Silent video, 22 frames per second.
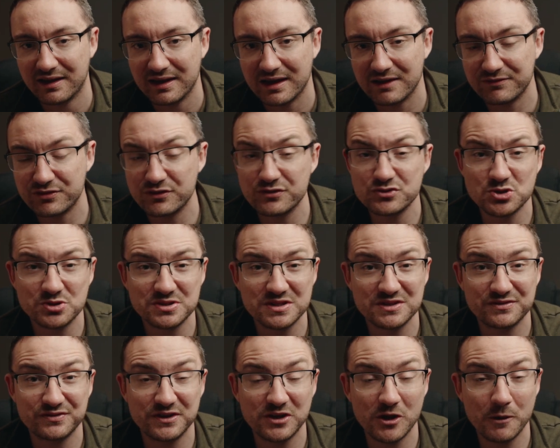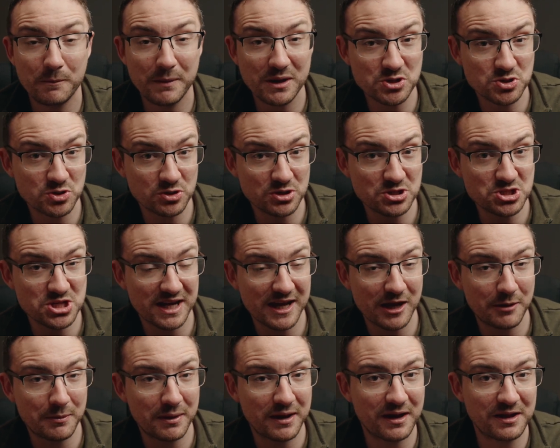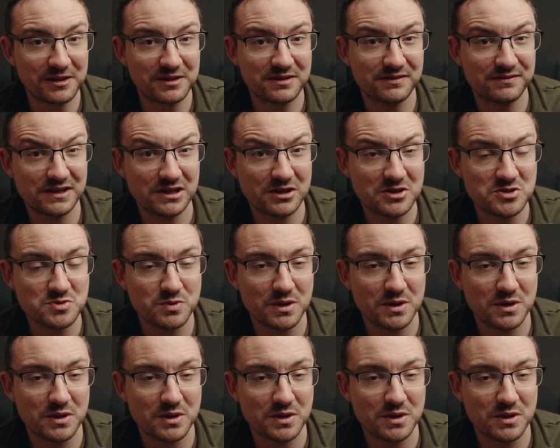If you enjoyed this video, make sure you check out my other videos